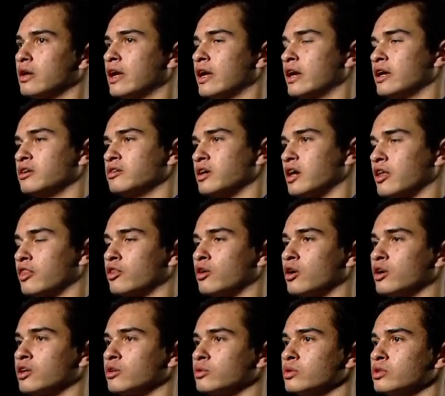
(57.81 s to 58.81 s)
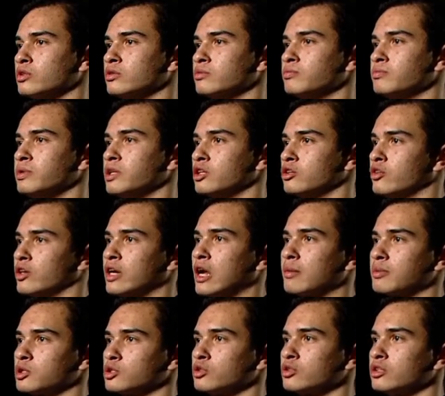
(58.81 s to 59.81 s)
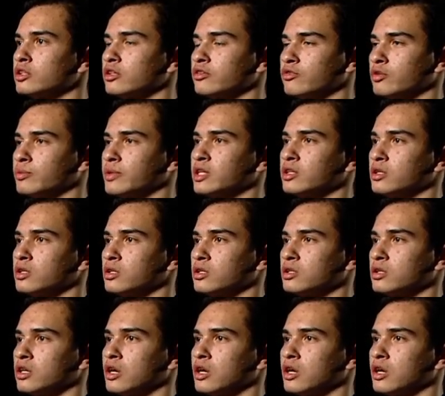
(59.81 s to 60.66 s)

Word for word: And I thought it would be a great opportunity for me to